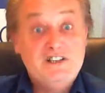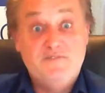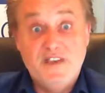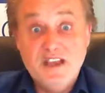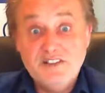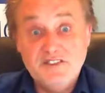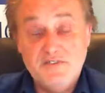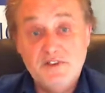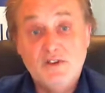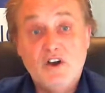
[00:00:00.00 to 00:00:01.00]
advance,
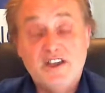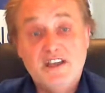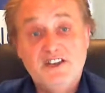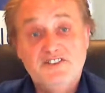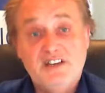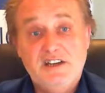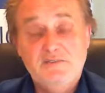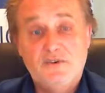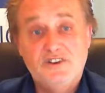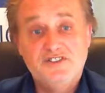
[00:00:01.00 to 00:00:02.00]
if you like, against that invoice.